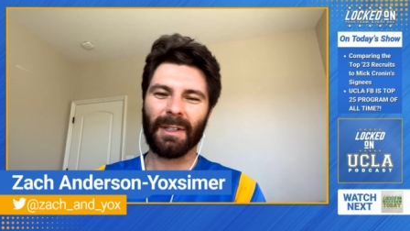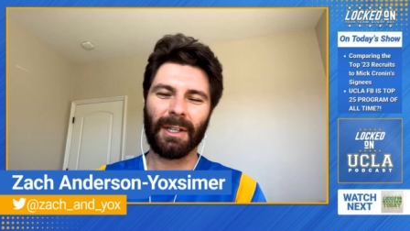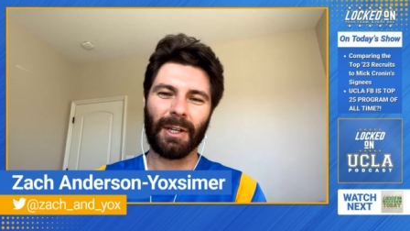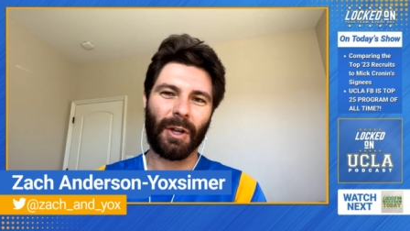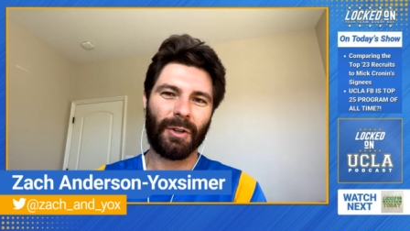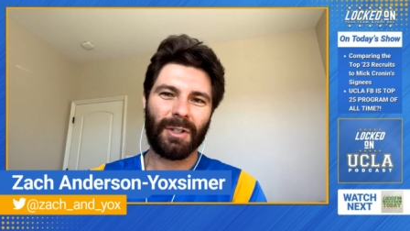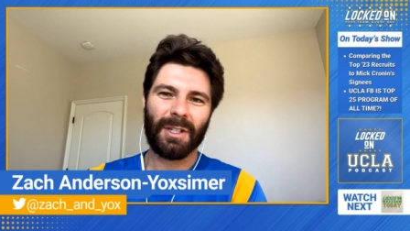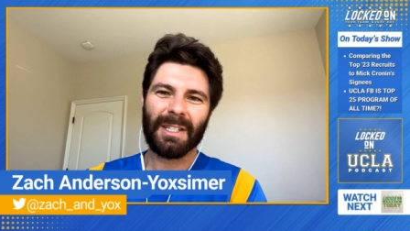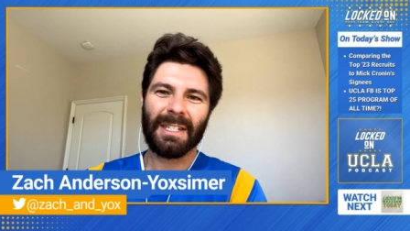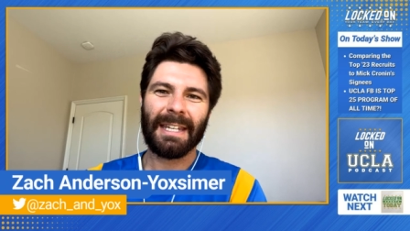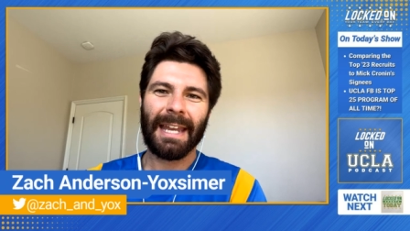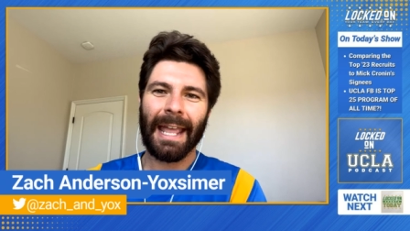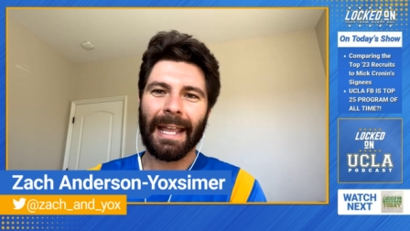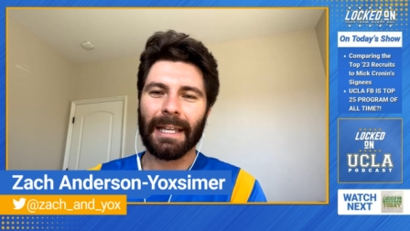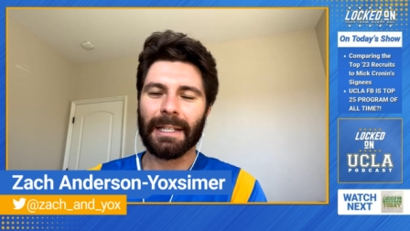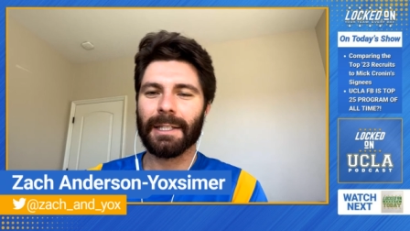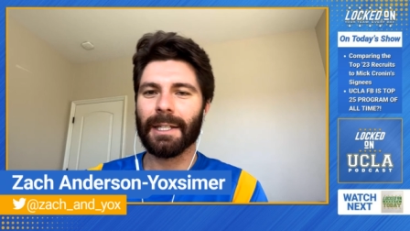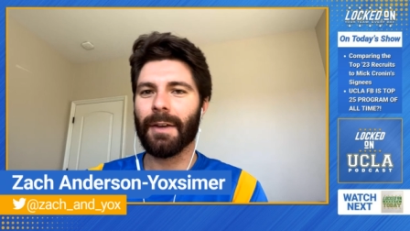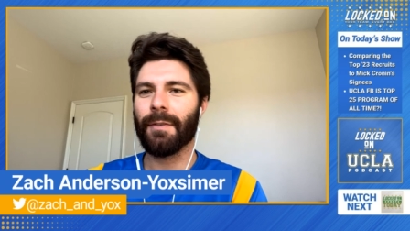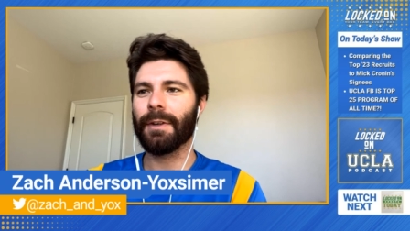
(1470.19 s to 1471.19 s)
you know, just
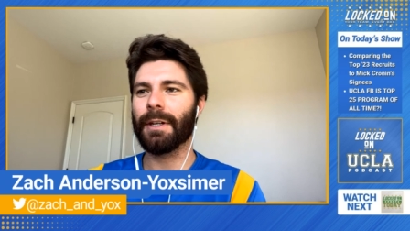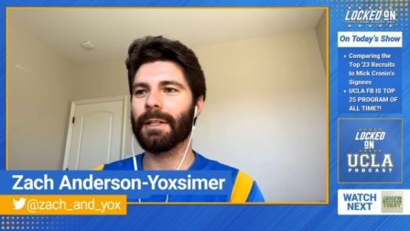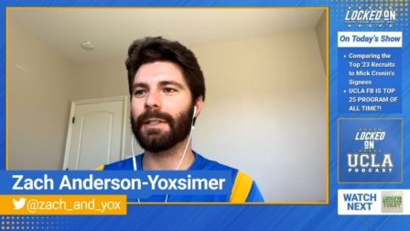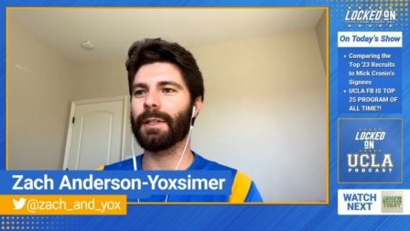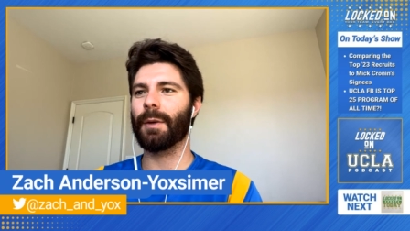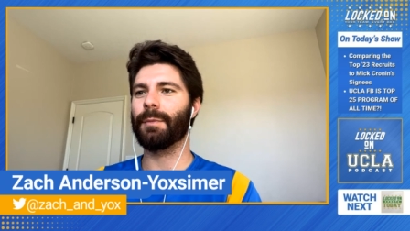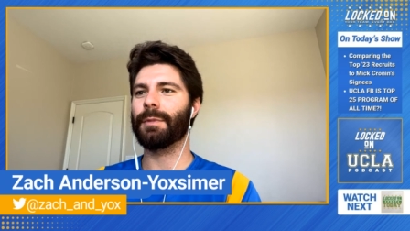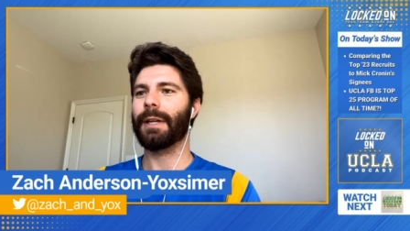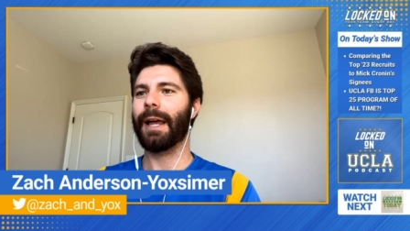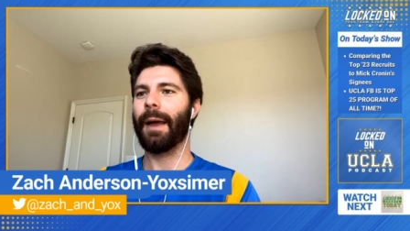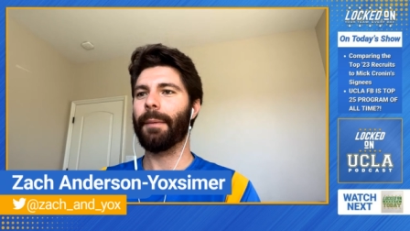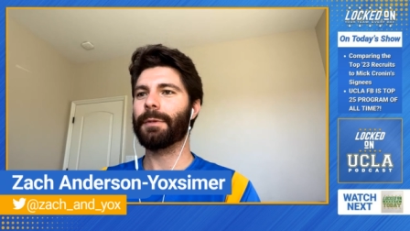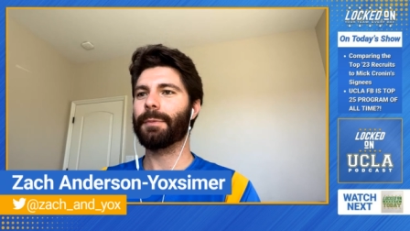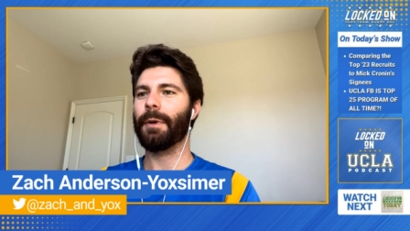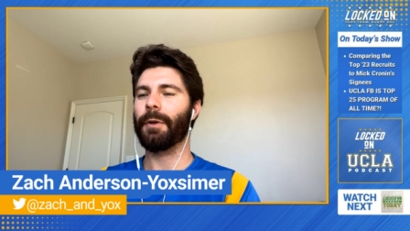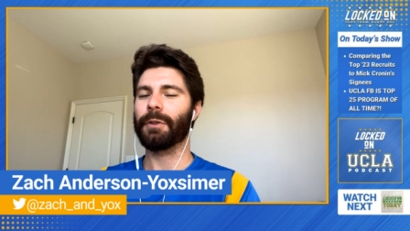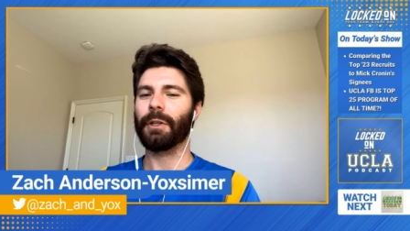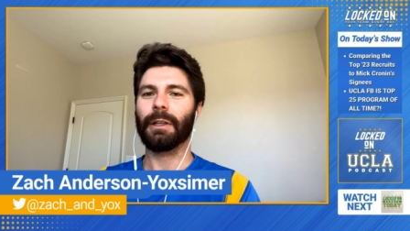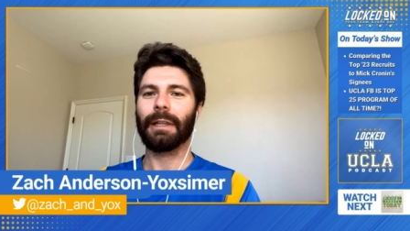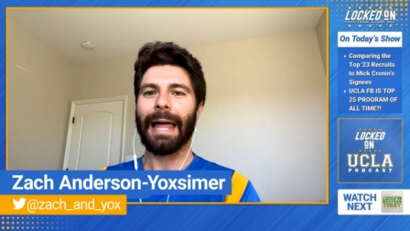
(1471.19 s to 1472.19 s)
negativity sometimes
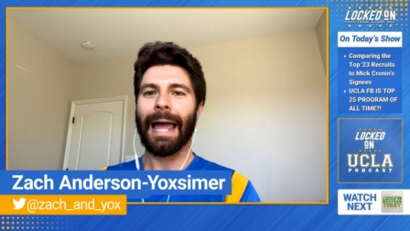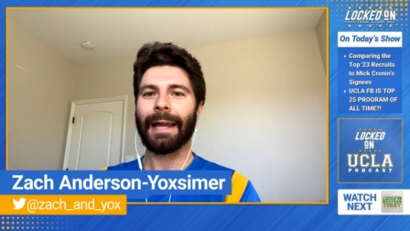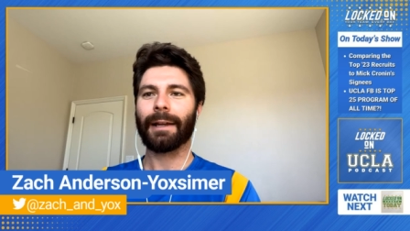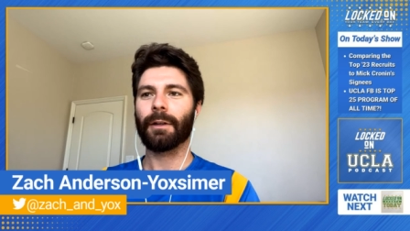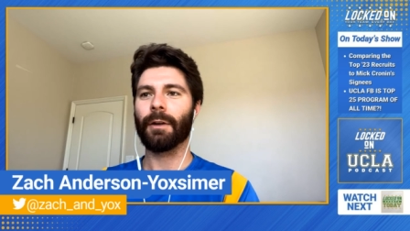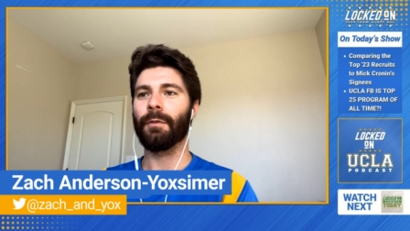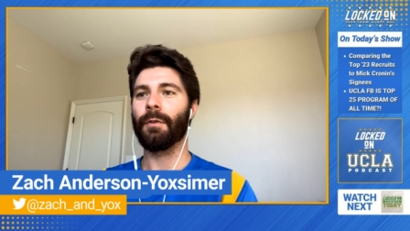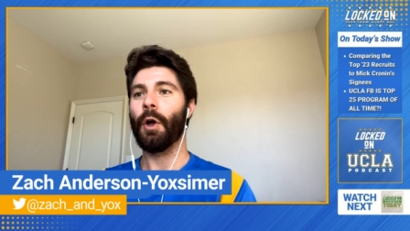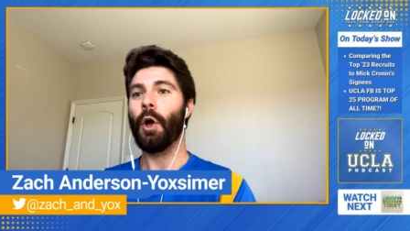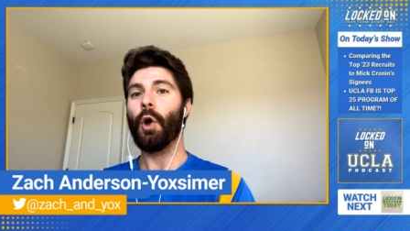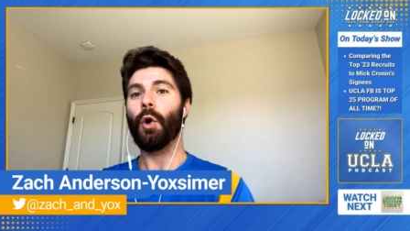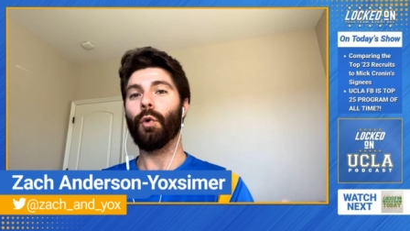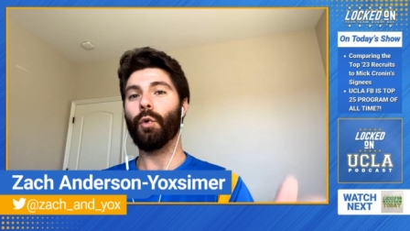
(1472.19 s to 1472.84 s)
about the lack of